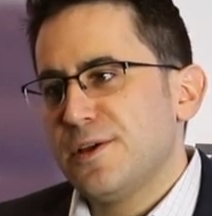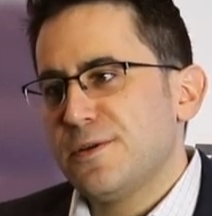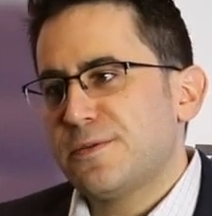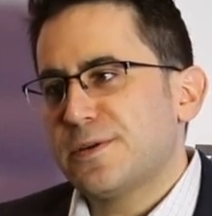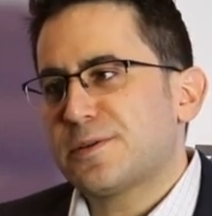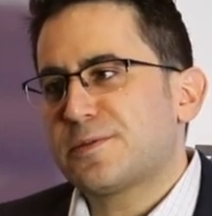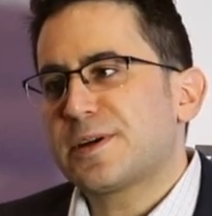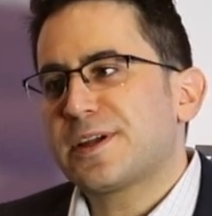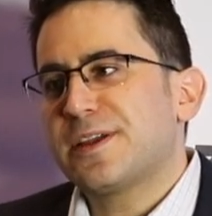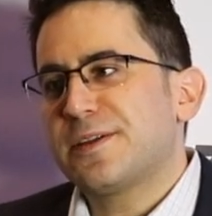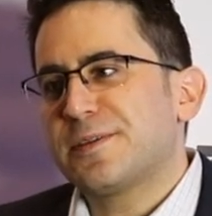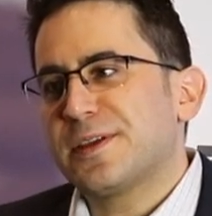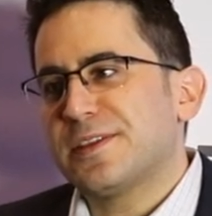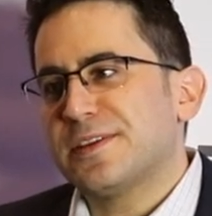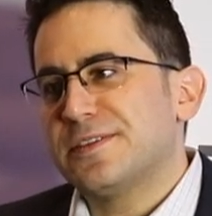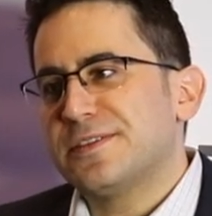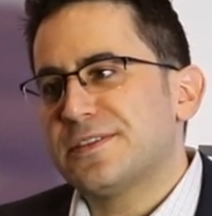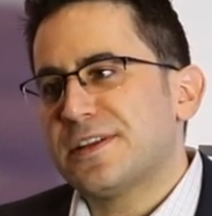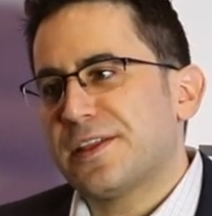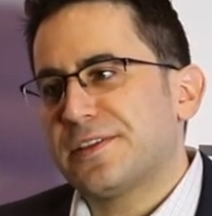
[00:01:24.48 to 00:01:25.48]
We were working with
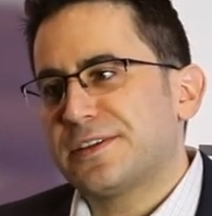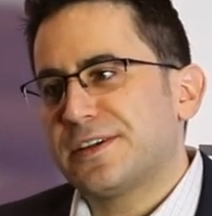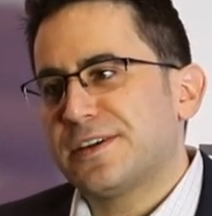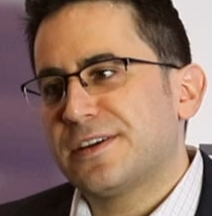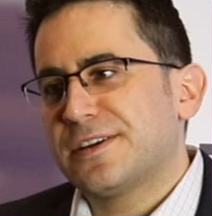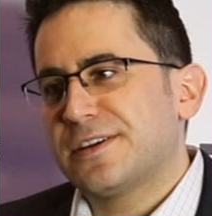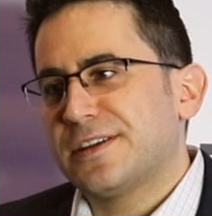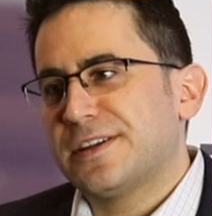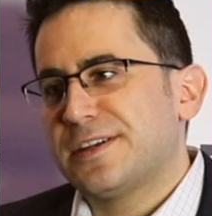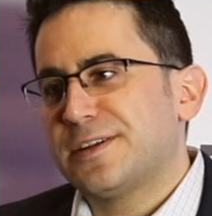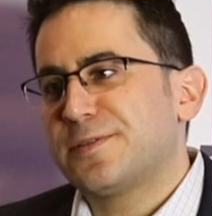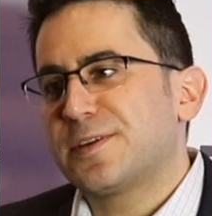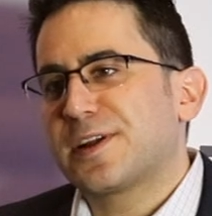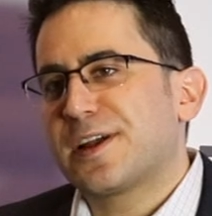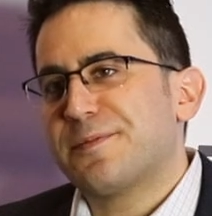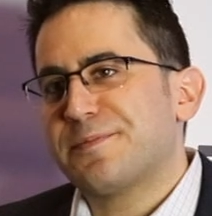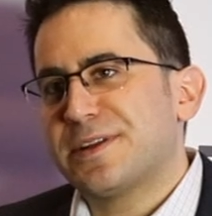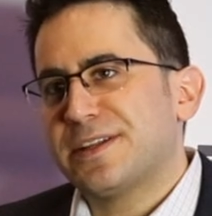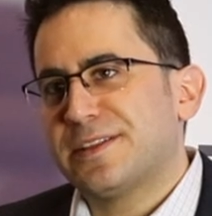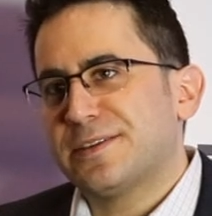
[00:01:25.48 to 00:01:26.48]
a different
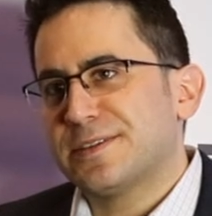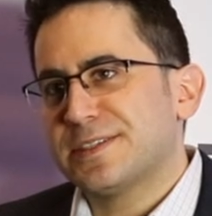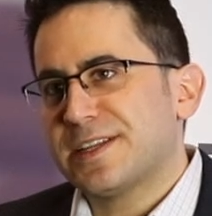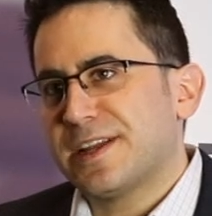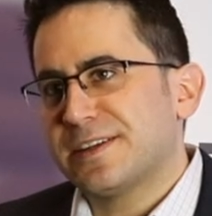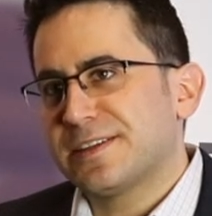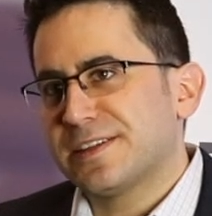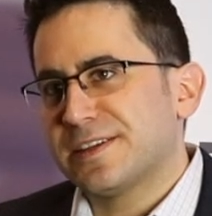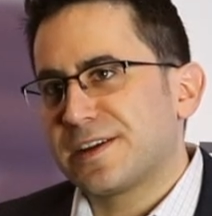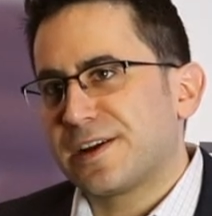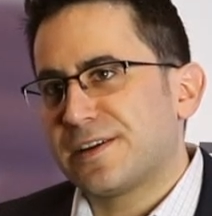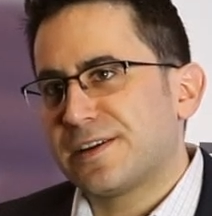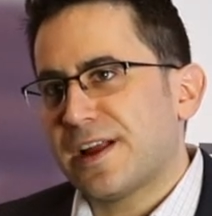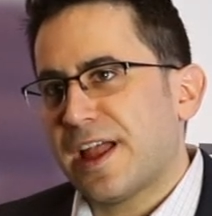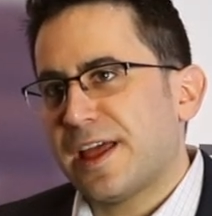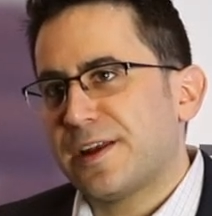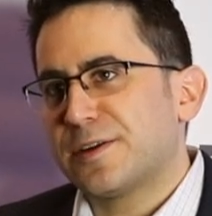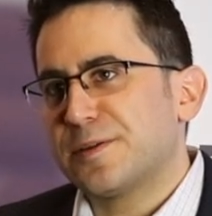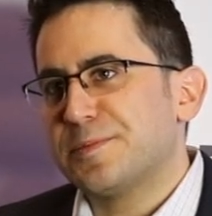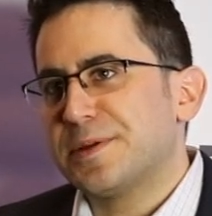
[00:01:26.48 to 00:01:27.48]
company that was handling our
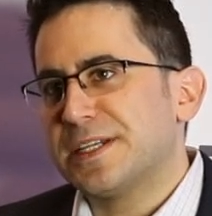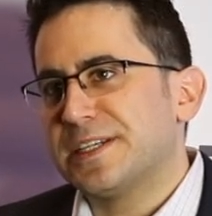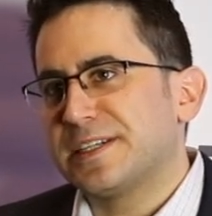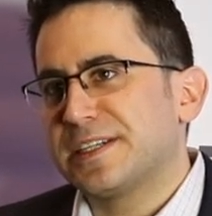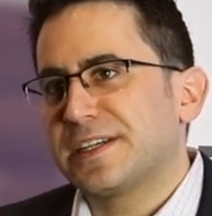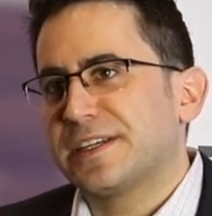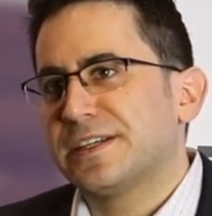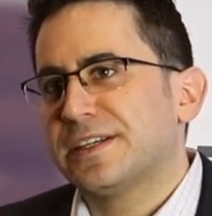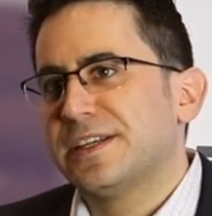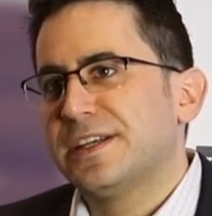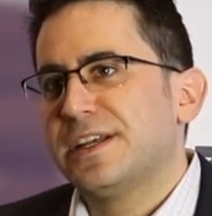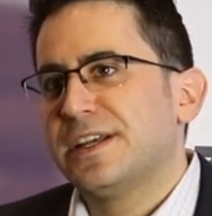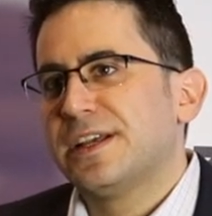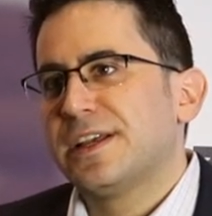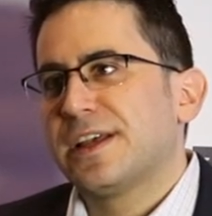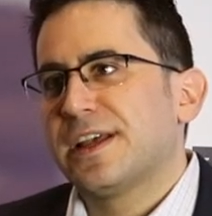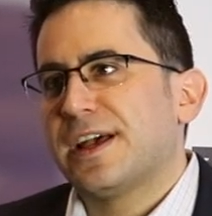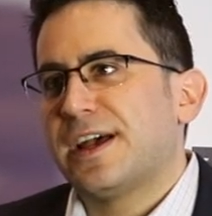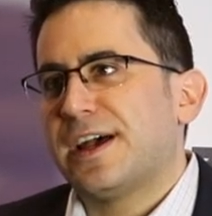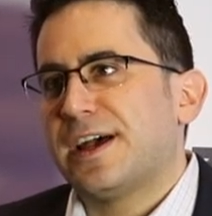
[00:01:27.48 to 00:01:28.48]
header bidding
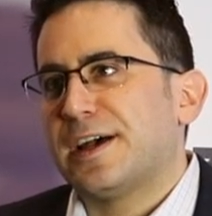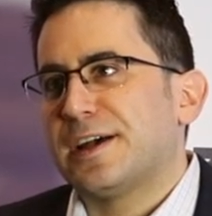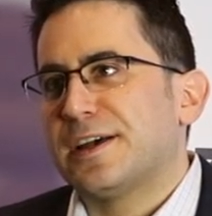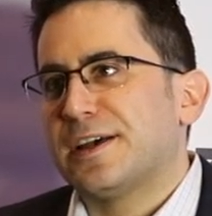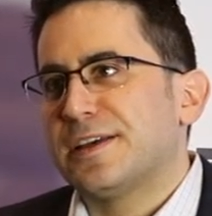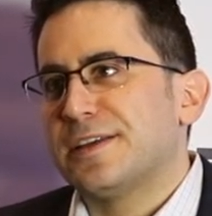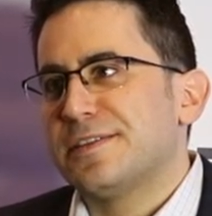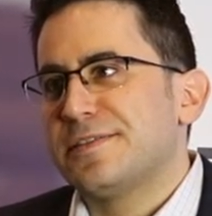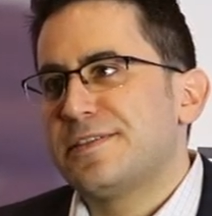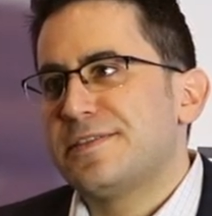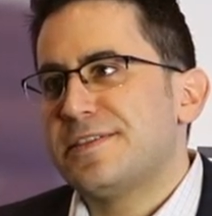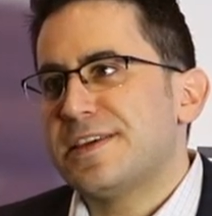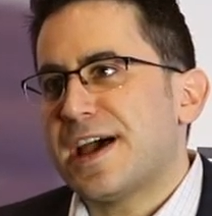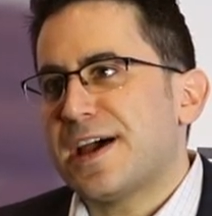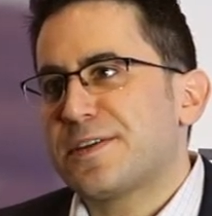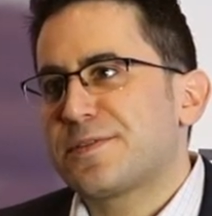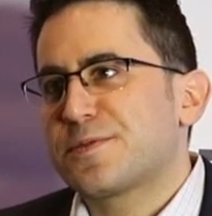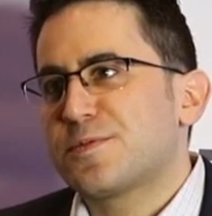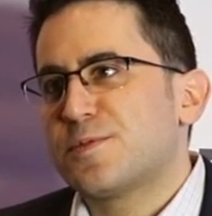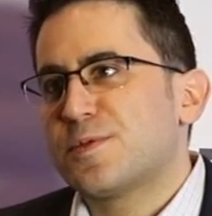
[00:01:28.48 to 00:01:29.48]

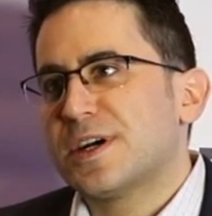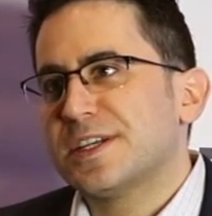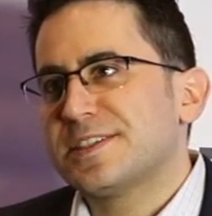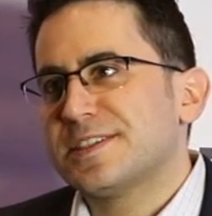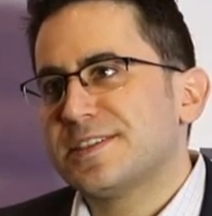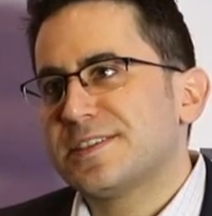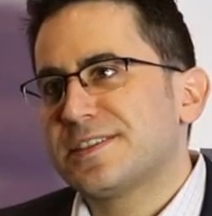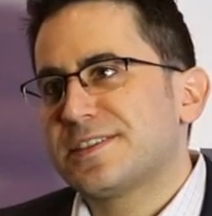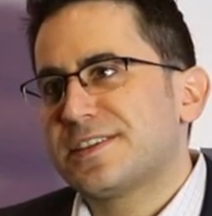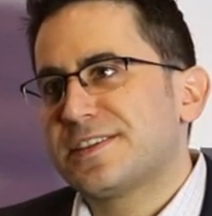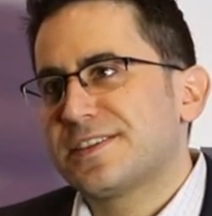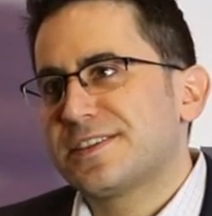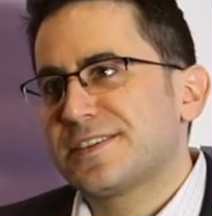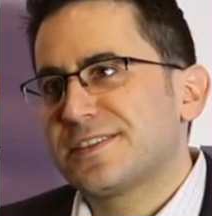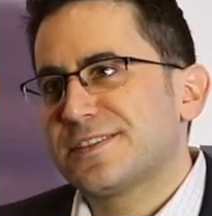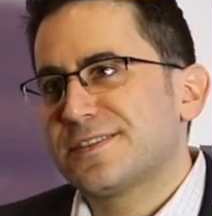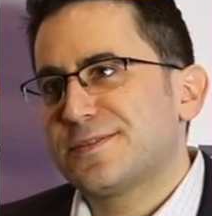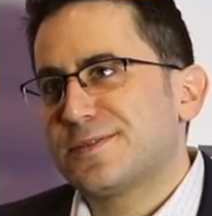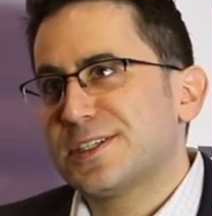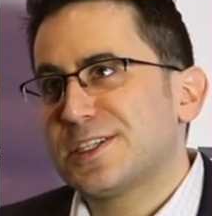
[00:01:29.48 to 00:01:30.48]
that
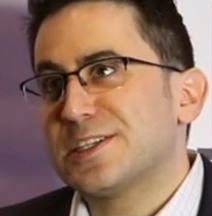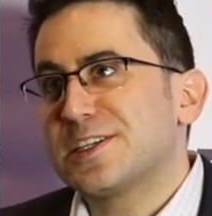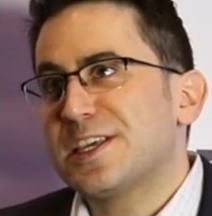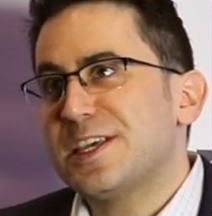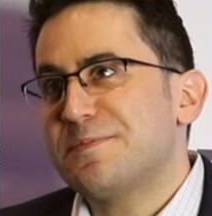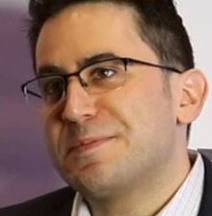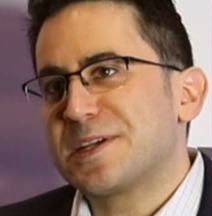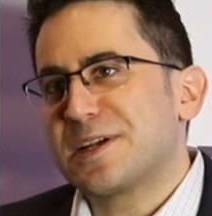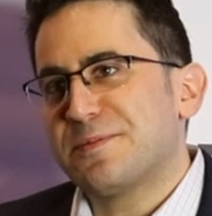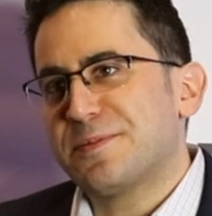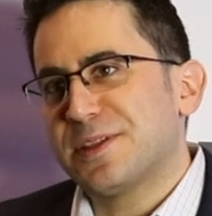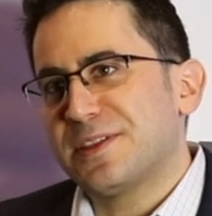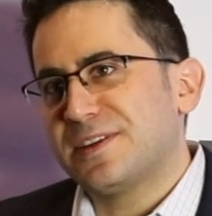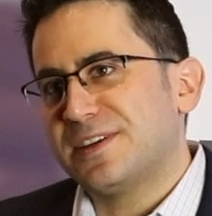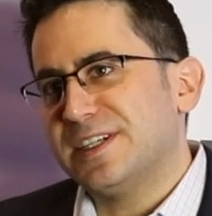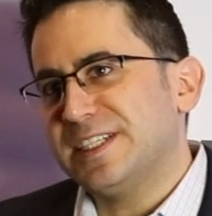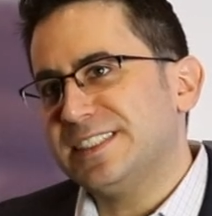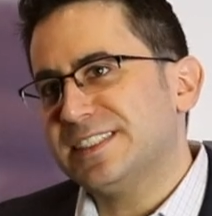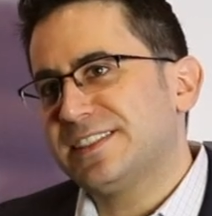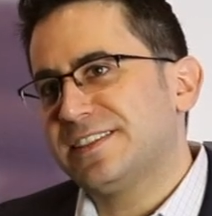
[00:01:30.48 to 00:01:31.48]
wasn't keeping up with
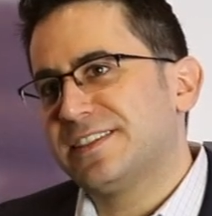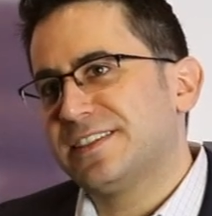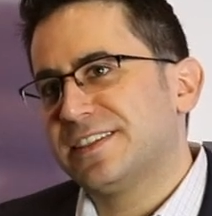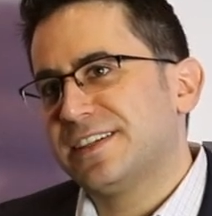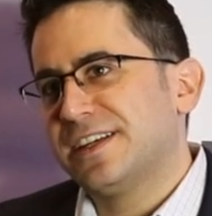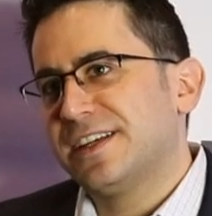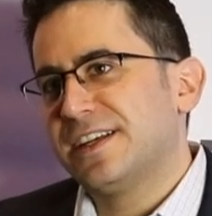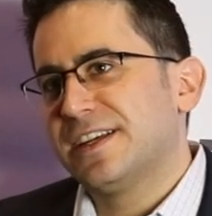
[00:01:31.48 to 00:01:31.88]
our needs.